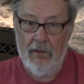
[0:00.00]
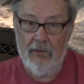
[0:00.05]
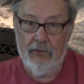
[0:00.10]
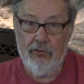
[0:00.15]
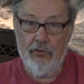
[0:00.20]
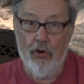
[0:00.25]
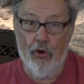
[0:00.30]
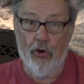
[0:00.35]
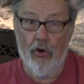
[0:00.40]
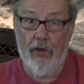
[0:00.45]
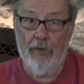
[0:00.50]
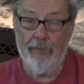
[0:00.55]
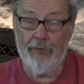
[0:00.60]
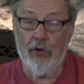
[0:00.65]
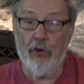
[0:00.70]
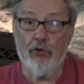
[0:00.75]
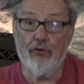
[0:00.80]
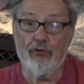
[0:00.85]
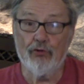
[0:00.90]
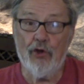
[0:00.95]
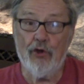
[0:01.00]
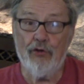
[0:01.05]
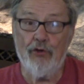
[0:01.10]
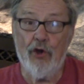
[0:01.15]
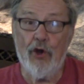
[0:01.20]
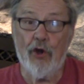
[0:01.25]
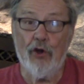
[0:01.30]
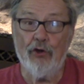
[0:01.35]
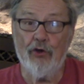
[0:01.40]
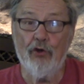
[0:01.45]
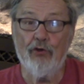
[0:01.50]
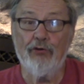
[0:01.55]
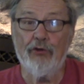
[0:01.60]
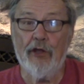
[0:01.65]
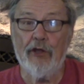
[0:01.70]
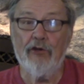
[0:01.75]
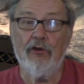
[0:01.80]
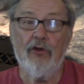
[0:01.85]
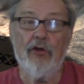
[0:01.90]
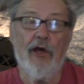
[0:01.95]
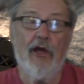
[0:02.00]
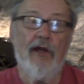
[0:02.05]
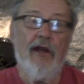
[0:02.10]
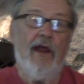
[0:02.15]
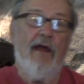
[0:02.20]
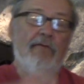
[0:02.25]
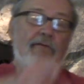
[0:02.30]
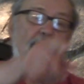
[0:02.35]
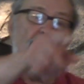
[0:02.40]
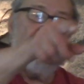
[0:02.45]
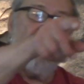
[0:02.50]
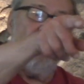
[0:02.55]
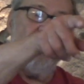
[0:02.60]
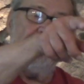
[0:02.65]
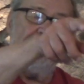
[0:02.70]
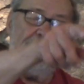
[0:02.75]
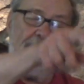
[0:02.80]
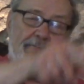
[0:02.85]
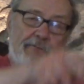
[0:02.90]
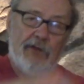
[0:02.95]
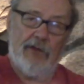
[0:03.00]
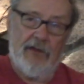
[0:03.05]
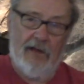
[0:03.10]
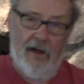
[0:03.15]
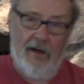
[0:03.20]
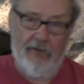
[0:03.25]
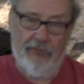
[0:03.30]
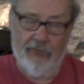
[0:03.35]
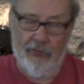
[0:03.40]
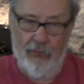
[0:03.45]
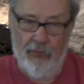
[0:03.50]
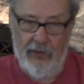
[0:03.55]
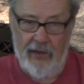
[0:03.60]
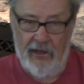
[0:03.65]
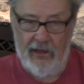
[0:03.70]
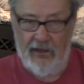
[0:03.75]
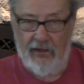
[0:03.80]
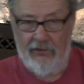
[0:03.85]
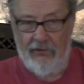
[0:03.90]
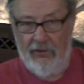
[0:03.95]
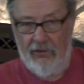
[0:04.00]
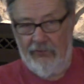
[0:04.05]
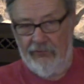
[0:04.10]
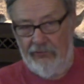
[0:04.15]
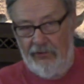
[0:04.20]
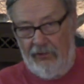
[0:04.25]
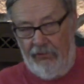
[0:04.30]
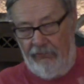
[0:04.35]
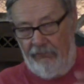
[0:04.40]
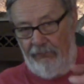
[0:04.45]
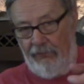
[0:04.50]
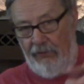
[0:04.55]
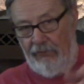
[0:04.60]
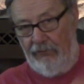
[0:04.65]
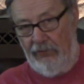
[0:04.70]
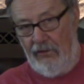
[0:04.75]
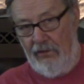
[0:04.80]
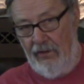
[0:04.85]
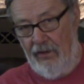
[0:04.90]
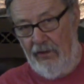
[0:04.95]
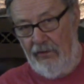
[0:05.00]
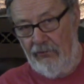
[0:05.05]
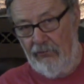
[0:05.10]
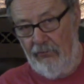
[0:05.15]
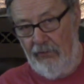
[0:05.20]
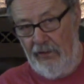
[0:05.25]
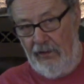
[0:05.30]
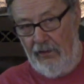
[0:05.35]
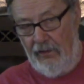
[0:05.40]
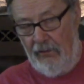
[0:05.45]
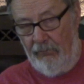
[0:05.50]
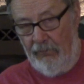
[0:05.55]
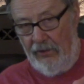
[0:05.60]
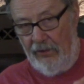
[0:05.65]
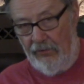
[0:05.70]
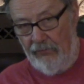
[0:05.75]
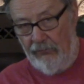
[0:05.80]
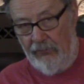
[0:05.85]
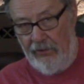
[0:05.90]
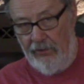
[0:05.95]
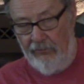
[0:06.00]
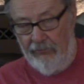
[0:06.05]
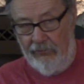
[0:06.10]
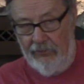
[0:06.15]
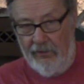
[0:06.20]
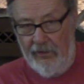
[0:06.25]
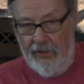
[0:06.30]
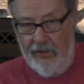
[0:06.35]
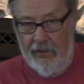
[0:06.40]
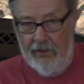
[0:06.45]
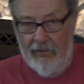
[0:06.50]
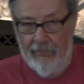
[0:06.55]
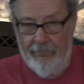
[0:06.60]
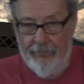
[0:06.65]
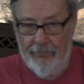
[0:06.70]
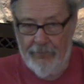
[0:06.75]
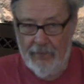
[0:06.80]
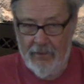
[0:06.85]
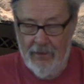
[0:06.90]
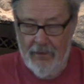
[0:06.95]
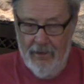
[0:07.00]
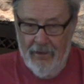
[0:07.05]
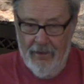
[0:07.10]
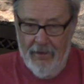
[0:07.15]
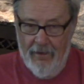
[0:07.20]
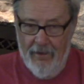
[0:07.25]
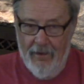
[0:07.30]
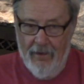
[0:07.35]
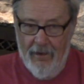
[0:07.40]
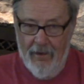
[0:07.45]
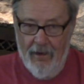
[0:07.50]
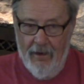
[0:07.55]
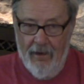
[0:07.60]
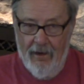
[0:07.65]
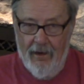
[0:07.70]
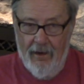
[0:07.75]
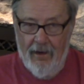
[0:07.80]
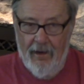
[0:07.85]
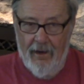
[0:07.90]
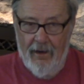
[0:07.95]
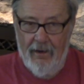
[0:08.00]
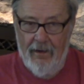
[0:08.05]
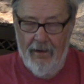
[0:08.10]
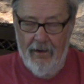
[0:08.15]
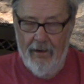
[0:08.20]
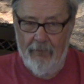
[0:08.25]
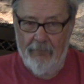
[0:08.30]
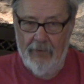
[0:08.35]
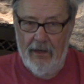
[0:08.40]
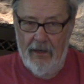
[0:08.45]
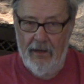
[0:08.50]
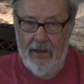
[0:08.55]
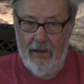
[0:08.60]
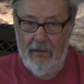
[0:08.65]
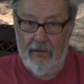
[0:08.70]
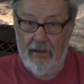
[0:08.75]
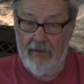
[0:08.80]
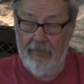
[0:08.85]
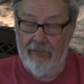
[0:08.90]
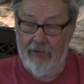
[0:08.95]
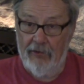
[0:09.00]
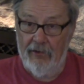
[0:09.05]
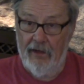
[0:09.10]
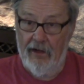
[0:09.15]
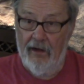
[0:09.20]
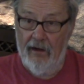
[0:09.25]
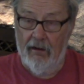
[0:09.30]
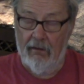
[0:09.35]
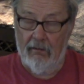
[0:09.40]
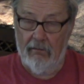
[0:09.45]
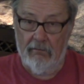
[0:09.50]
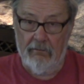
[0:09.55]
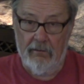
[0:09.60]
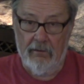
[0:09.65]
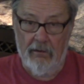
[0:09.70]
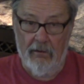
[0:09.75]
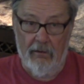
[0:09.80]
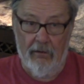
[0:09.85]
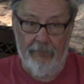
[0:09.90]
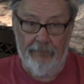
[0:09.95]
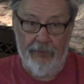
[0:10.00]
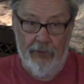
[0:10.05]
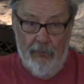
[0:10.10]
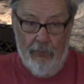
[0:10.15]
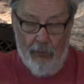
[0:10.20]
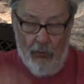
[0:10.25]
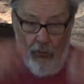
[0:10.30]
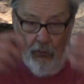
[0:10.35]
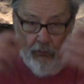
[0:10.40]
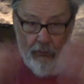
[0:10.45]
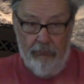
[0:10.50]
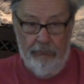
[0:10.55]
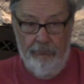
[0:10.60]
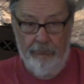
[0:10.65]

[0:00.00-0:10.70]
you know, if you're sitting there and you think you're going to have the bear 50 yards away, and you're sitting 50 yards away and the bear's way over there, but even there, you know, if you move,